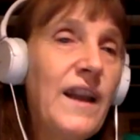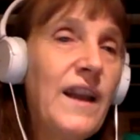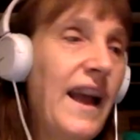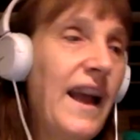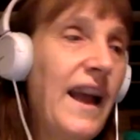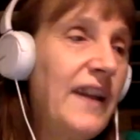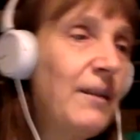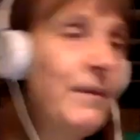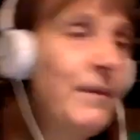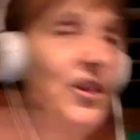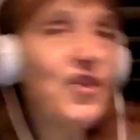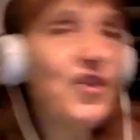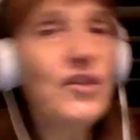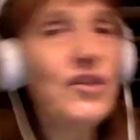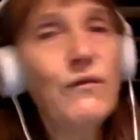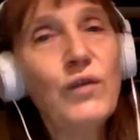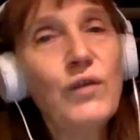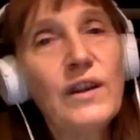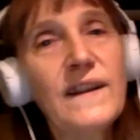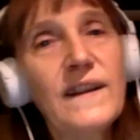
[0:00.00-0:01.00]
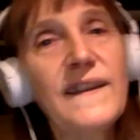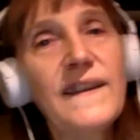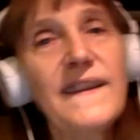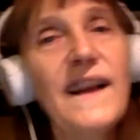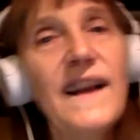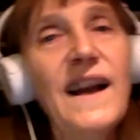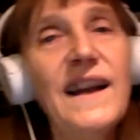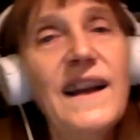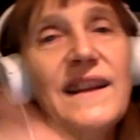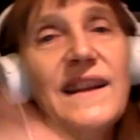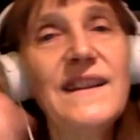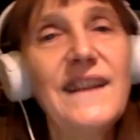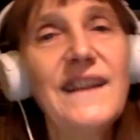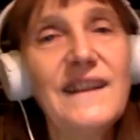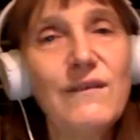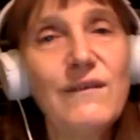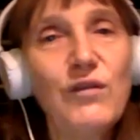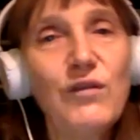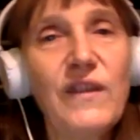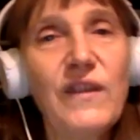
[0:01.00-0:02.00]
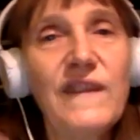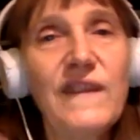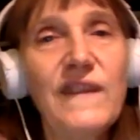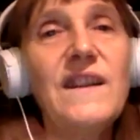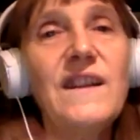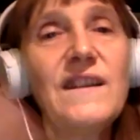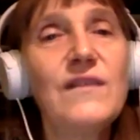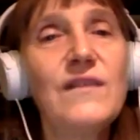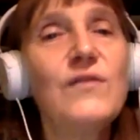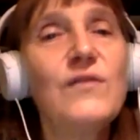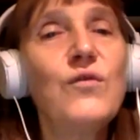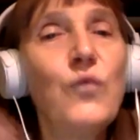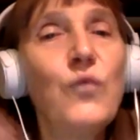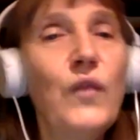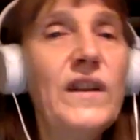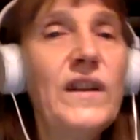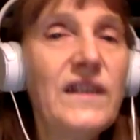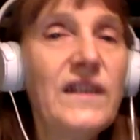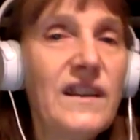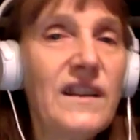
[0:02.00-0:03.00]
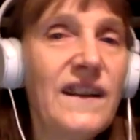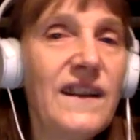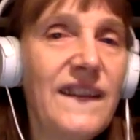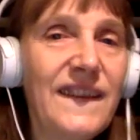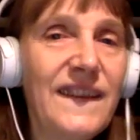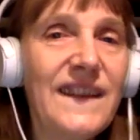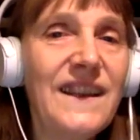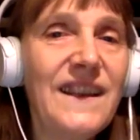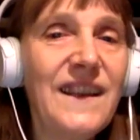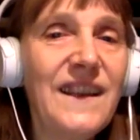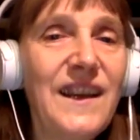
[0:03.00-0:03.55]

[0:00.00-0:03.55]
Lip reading: animation work aside and would start to do fundraising.